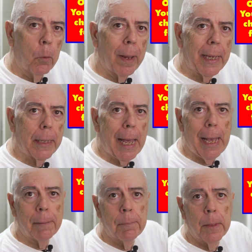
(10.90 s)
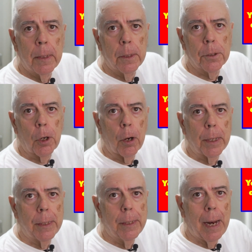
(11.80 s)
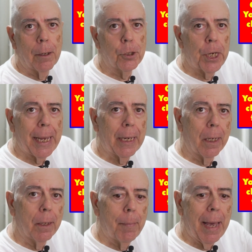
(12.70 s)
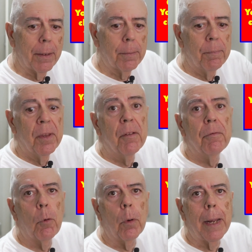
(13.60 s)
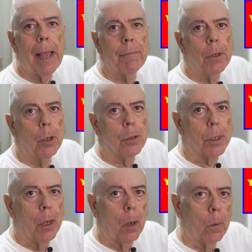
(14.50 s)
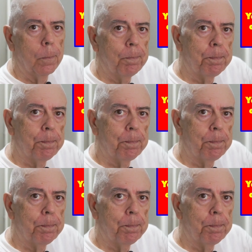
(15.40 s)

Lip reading: Ray and I started our channel about 4.5 years ago,